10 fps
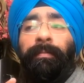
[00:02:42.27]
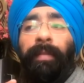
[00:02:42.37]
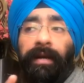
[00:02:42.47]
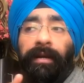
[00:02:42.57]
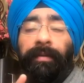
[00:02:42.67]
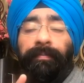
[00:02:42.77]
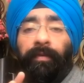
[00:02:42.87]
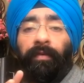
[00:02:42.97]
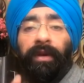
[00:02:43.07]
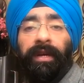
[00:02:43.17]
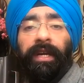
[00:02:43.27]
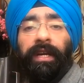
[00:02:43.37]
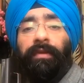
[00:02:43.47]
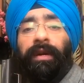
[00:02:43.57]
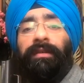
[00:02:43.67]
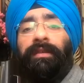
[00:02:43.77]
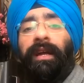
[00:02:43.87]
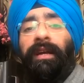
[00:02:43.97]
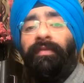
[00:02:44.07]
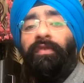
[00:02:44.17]
but what needed to
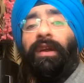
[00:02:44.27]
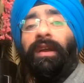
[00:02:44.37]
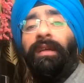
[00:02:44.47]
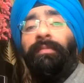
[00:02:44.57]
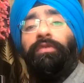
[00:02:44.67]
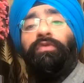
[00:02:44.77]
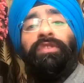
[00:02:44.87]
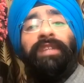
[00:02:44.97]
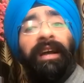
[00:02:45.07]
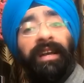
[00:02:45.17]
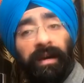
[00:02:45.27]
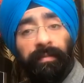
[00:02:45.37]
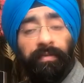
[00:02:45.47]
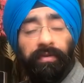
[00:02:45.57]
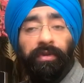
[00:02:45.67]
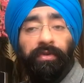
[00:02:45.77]
understand if you are unable to stand up